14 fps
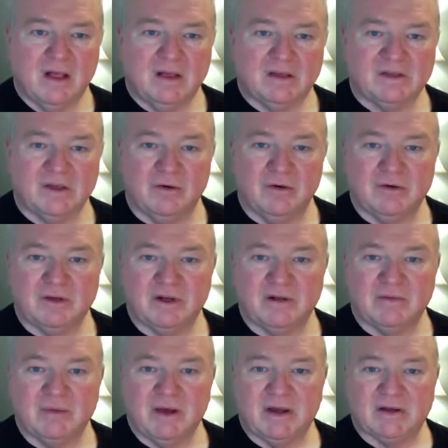So,
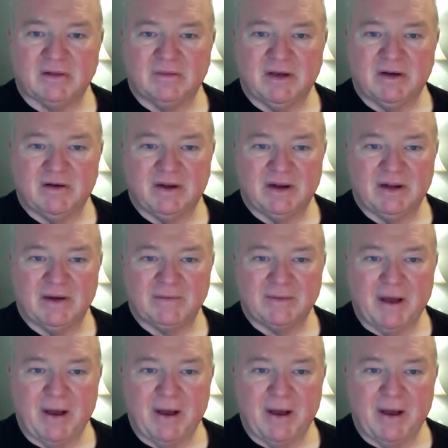getting back to the matter at hand.